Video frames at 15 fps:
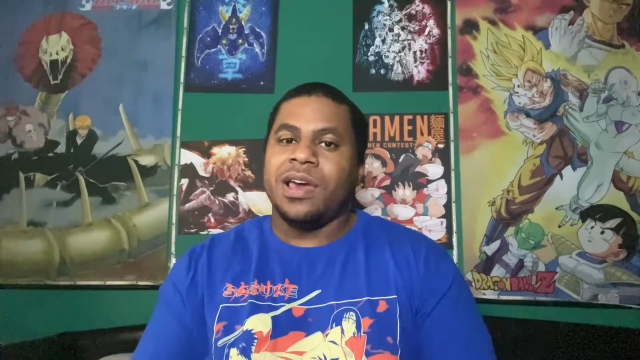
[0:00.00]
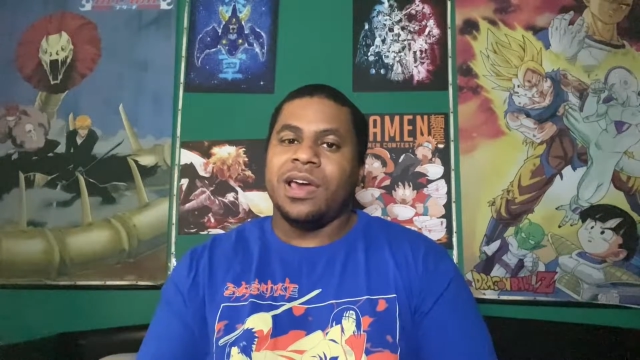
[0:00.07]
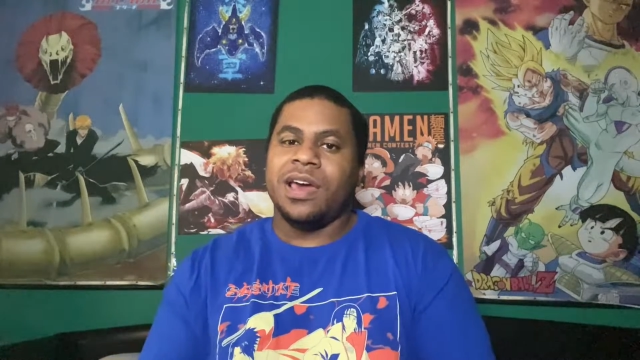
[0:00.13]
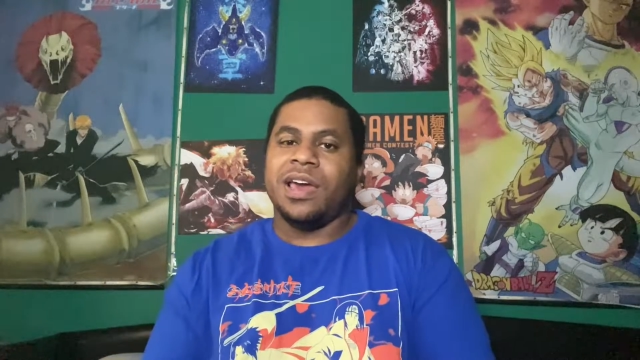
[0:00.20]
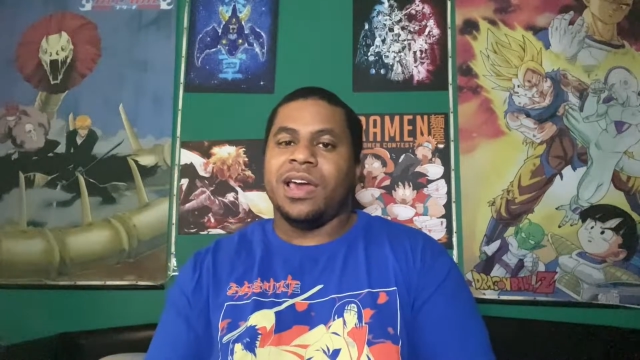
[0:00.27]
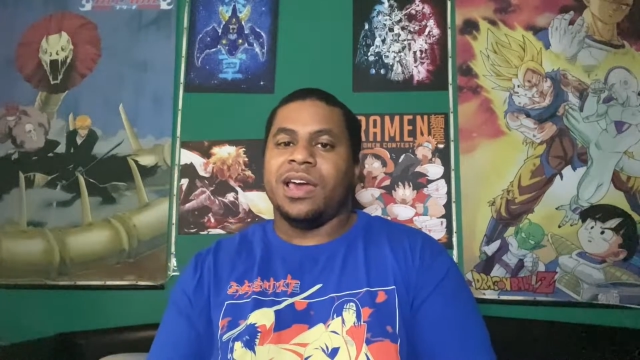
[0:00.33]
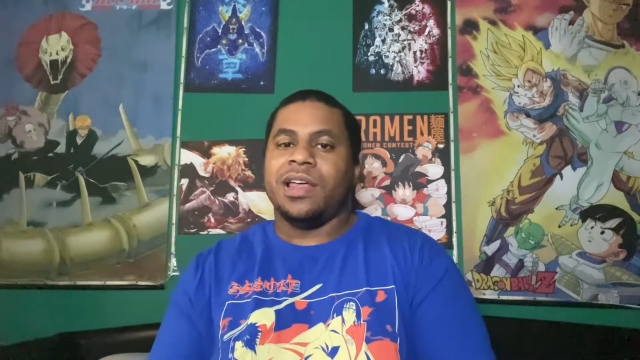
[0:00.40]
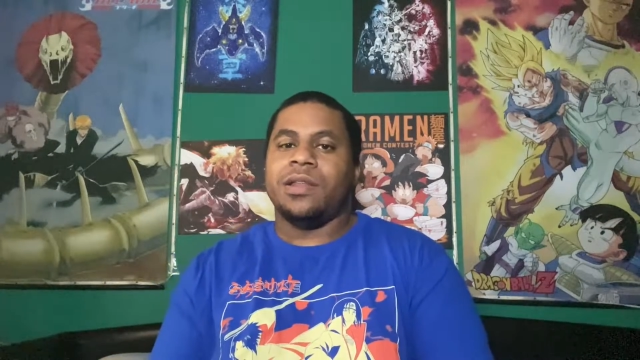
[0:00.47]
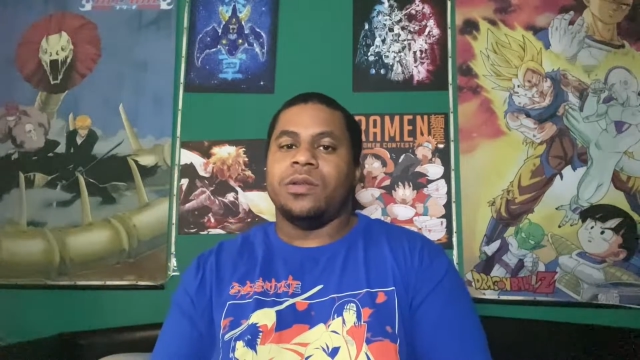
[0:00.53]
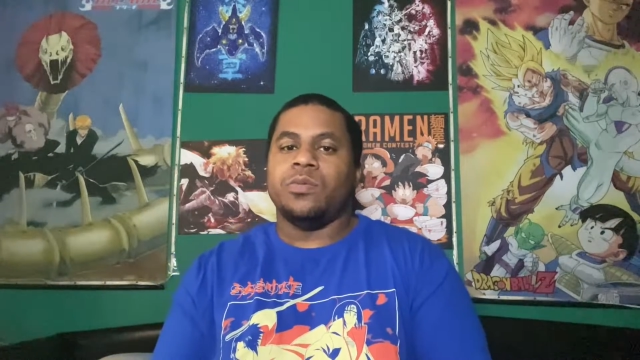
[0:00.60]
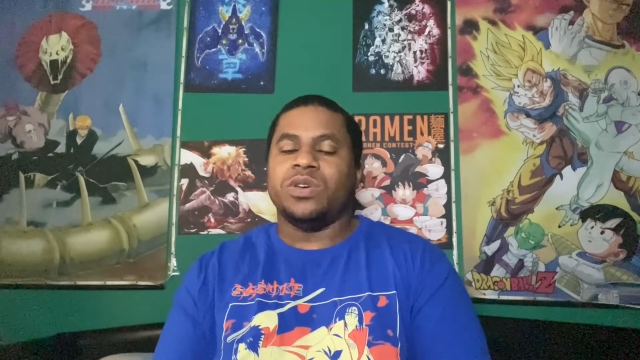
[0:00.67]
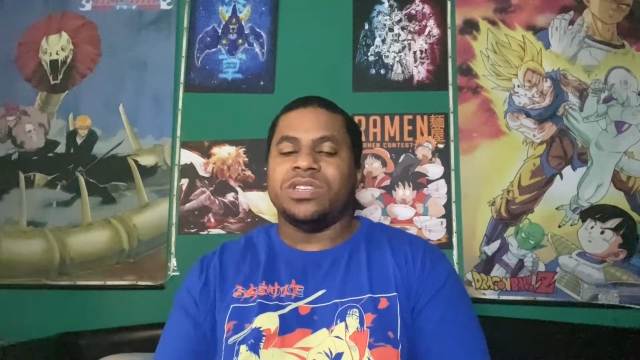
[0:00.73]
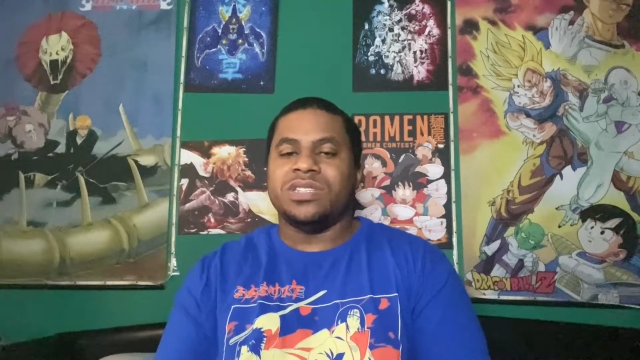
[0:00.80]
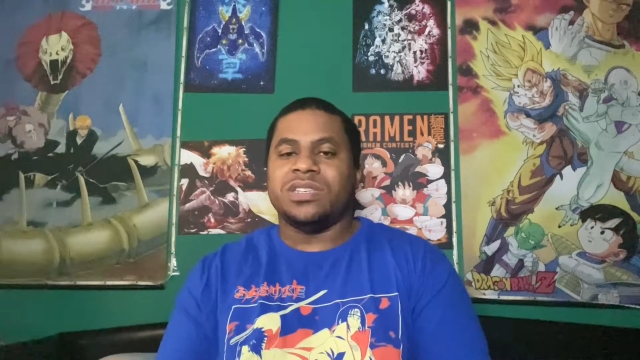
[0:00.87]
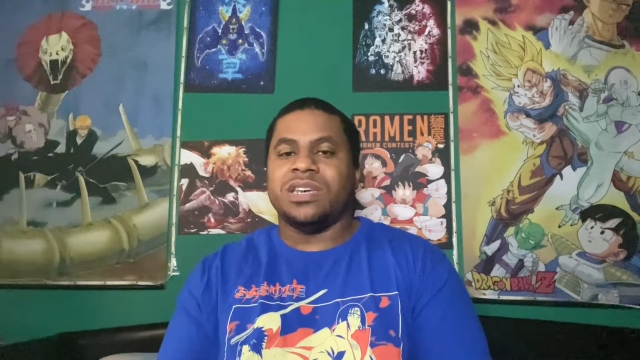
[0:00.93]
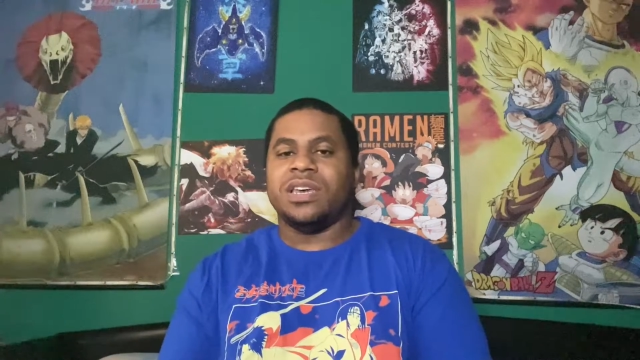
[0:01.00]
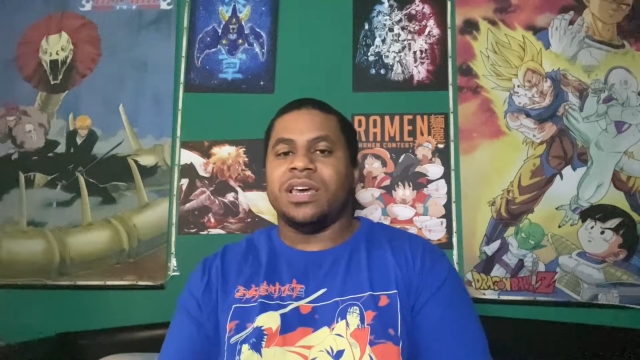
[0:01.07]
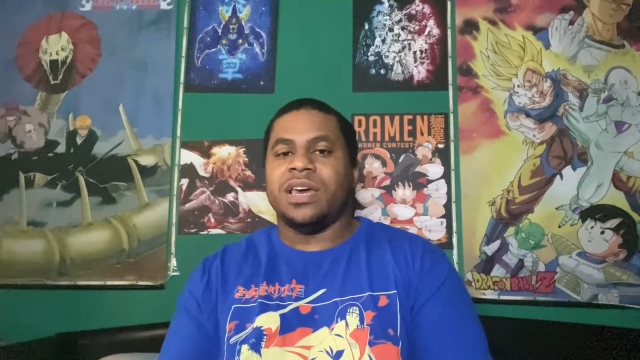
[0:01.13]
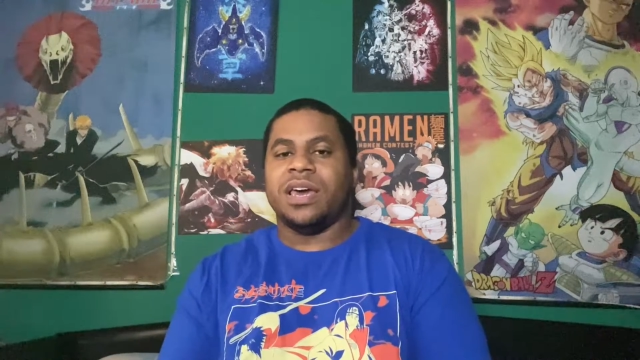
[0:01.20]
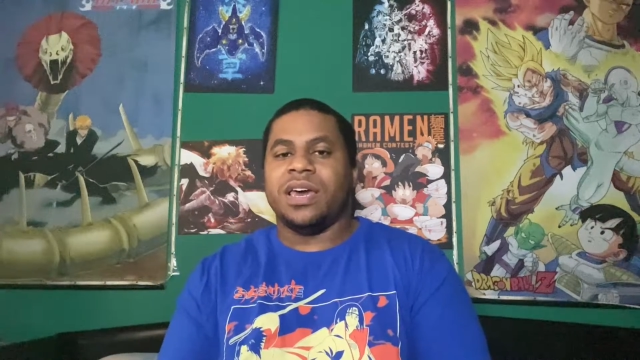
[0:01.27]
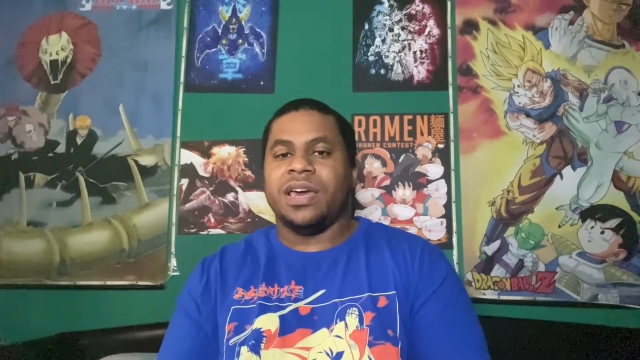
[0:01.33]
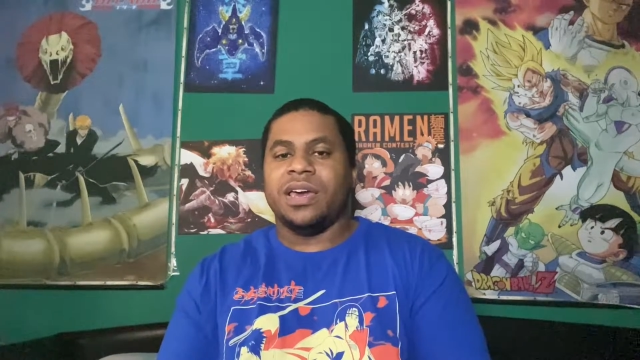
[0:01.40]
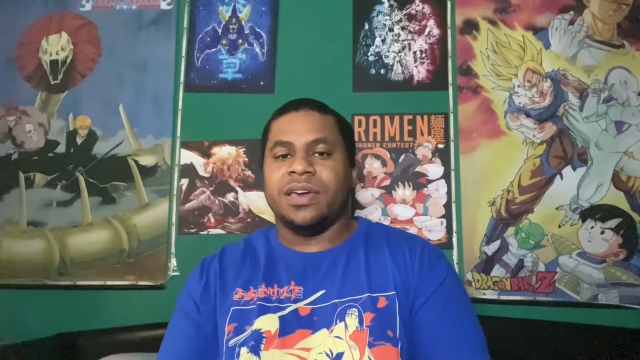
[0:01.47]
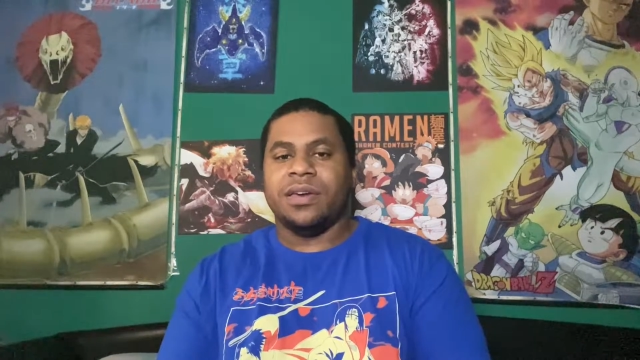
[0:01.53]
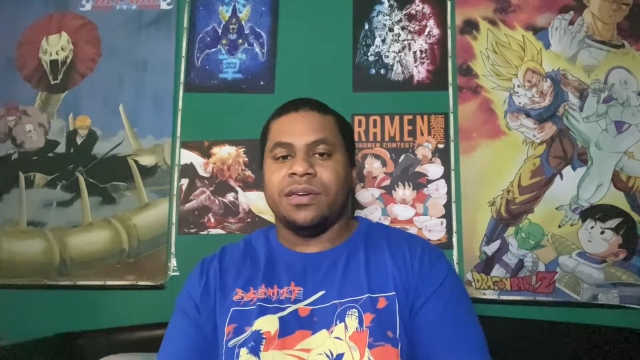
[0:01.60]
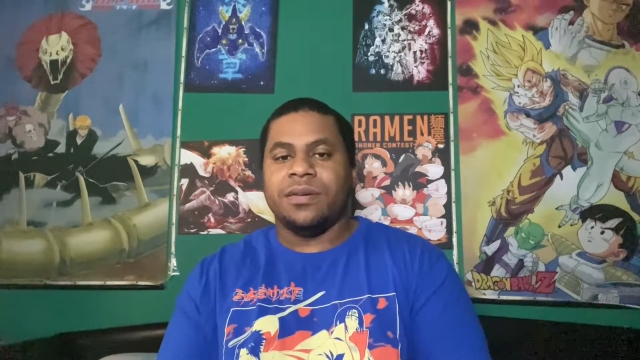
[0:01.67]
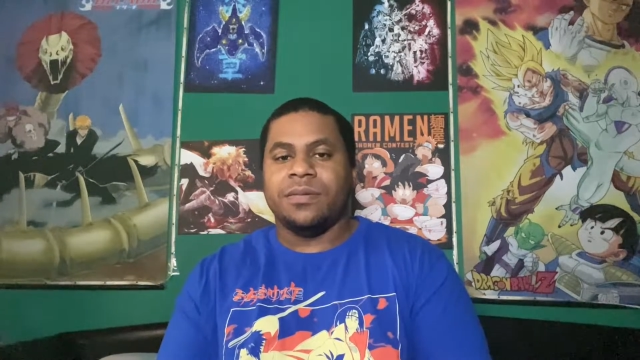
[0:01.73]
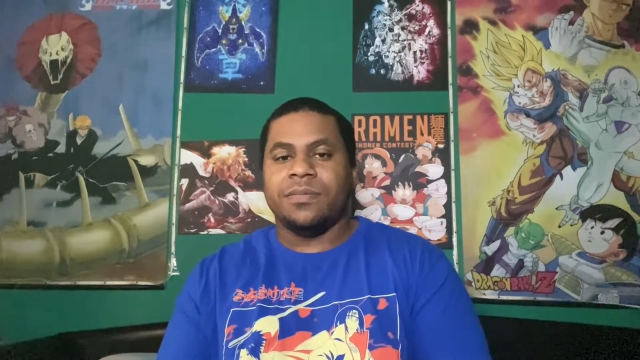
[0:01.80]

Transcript: and we see